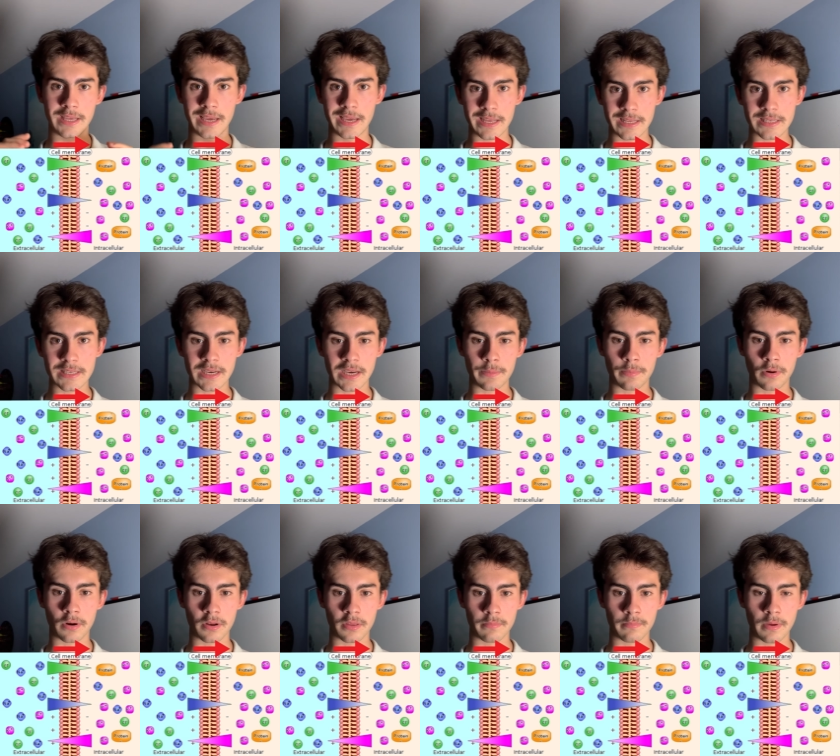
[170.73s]
inside part
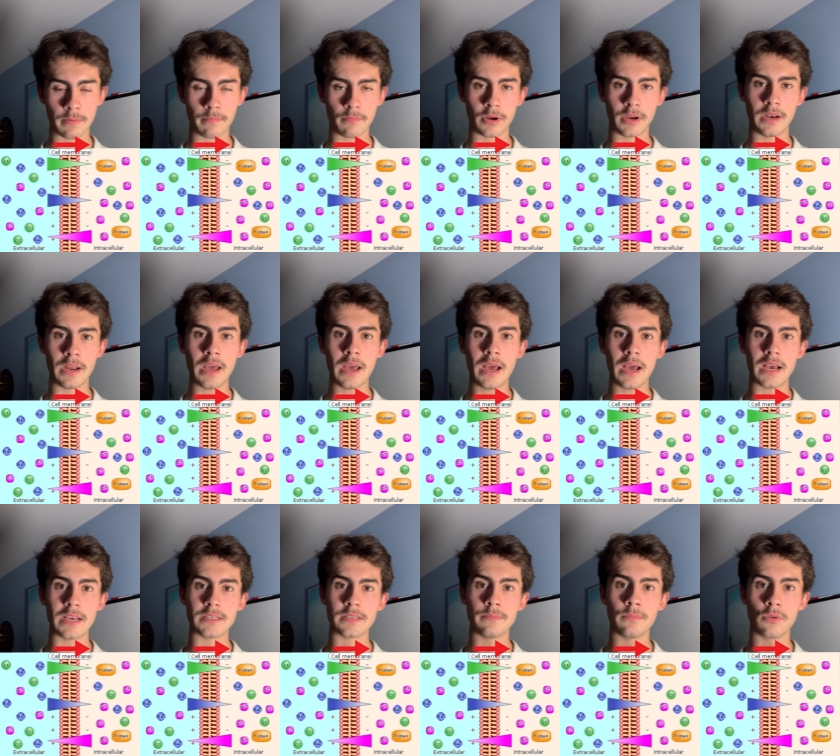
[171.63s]
of the membrane
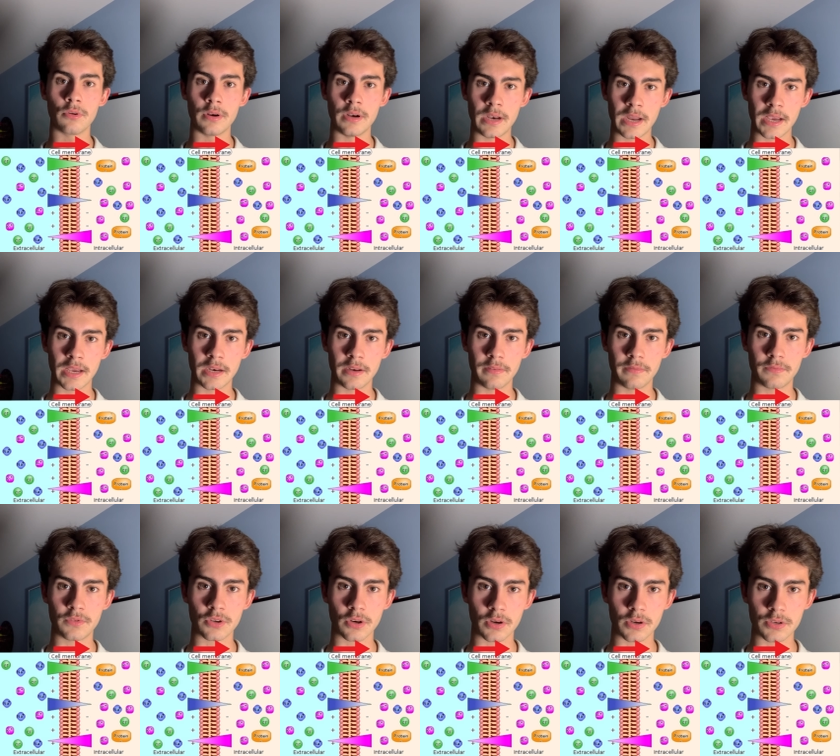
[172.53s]
has a more negative
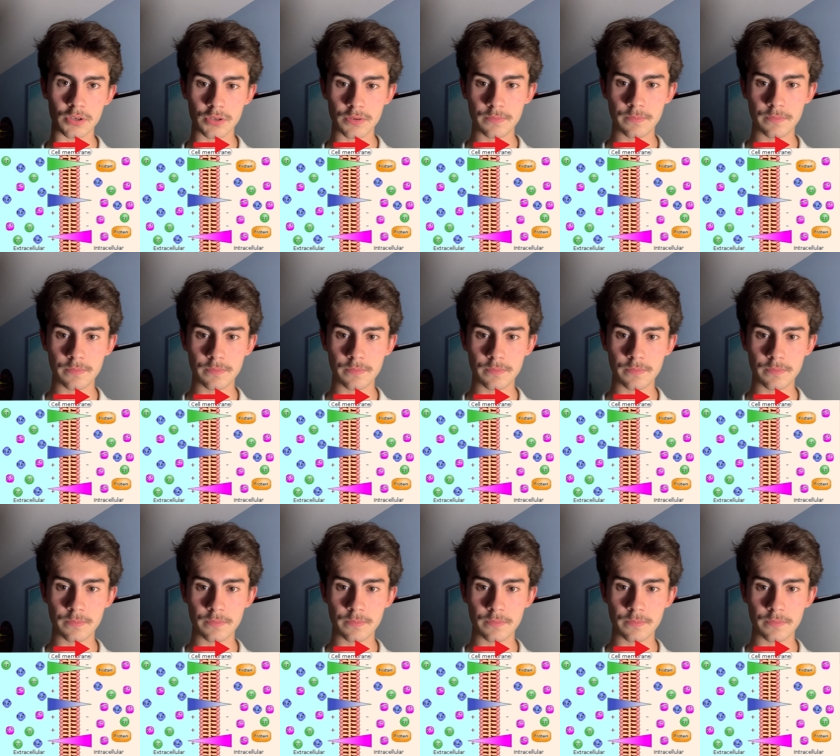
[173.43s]
charge.